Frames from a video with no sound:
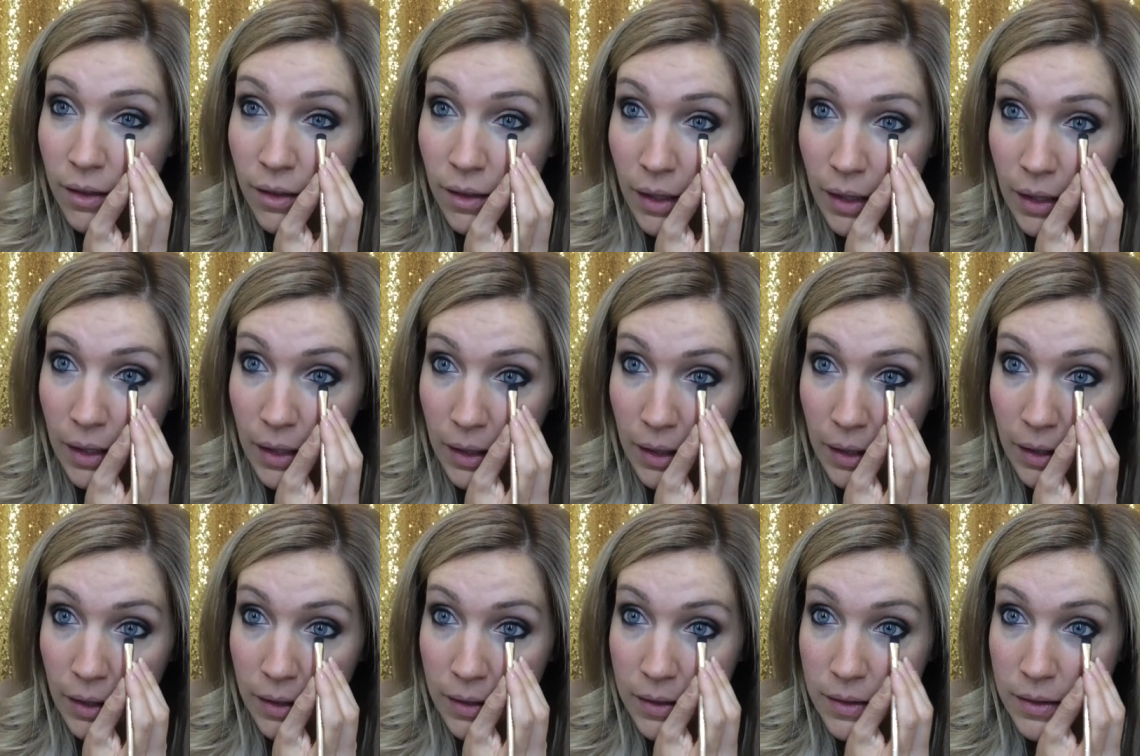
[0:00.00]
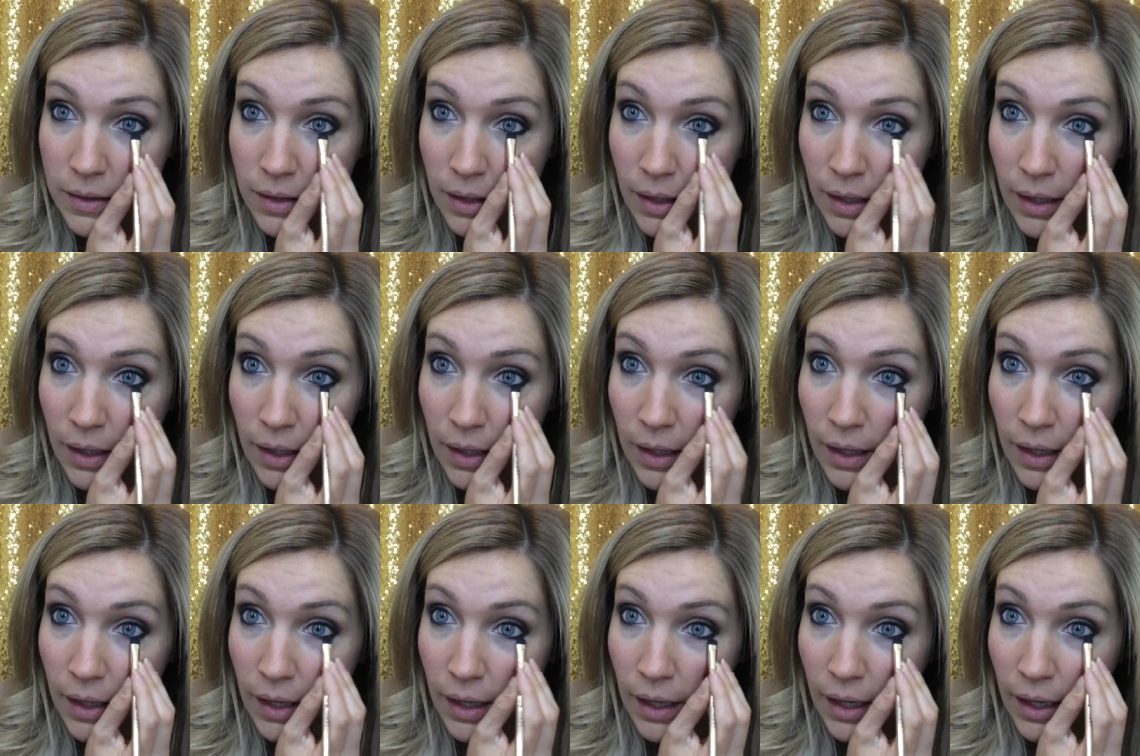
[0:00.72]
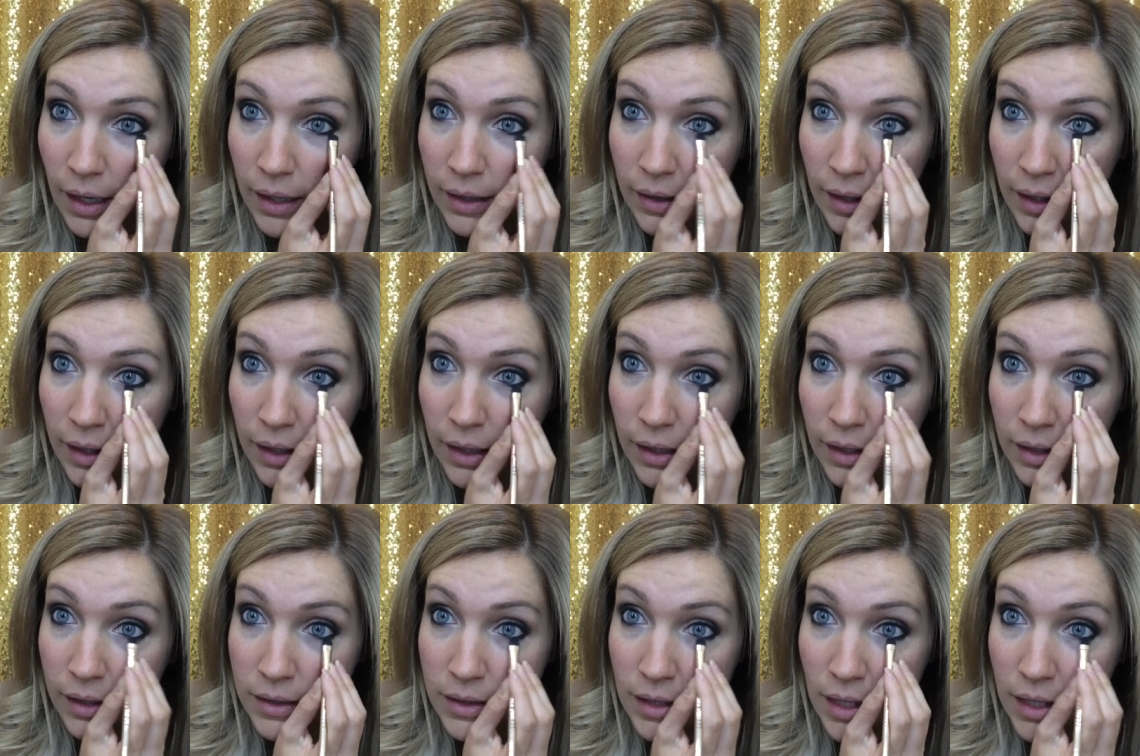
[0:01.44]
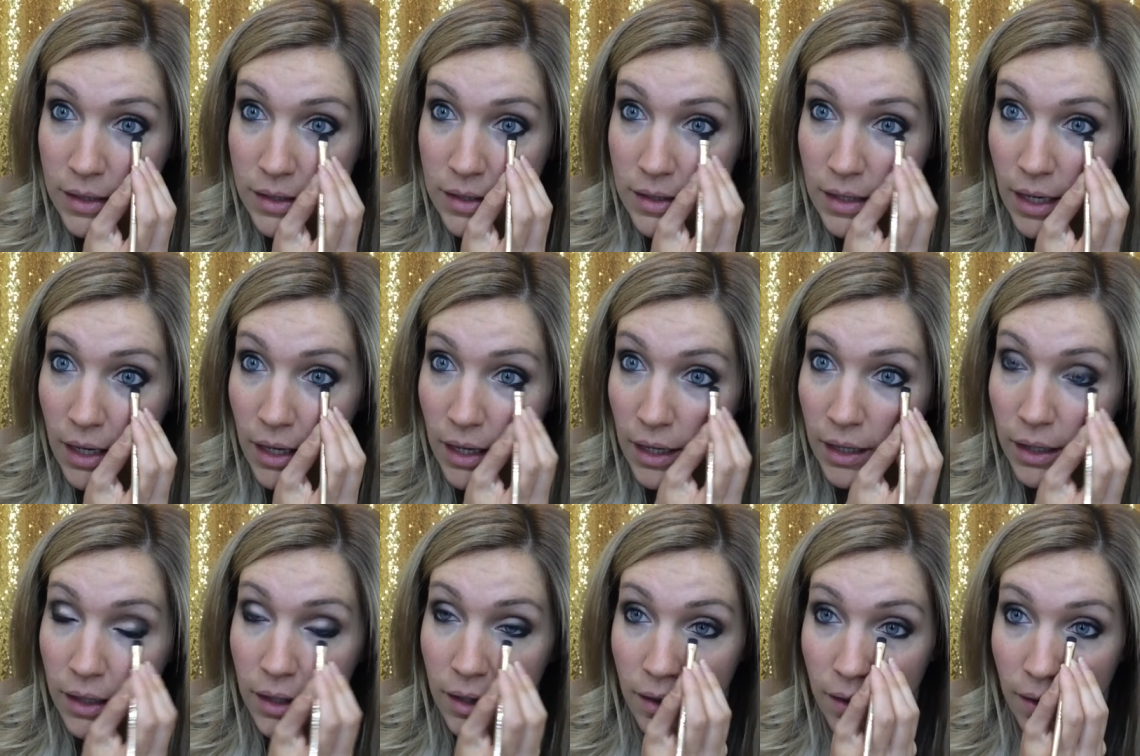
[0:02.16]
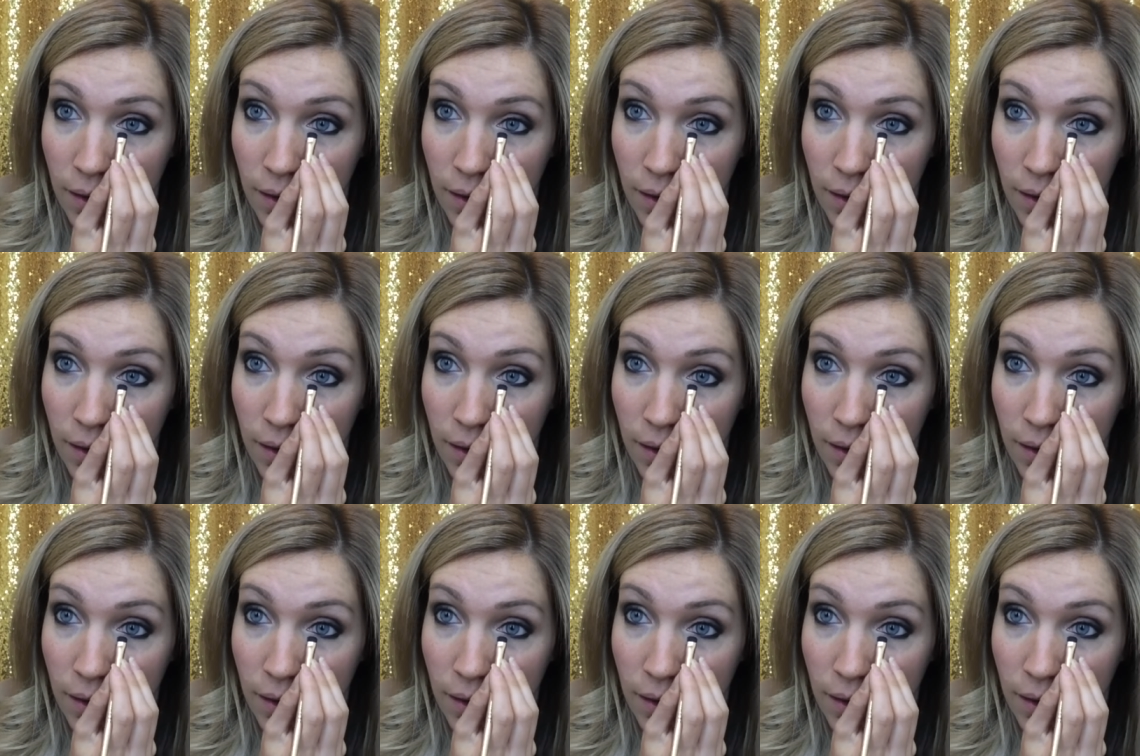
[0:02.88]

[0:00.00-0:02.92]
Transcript: because I like an intense eye.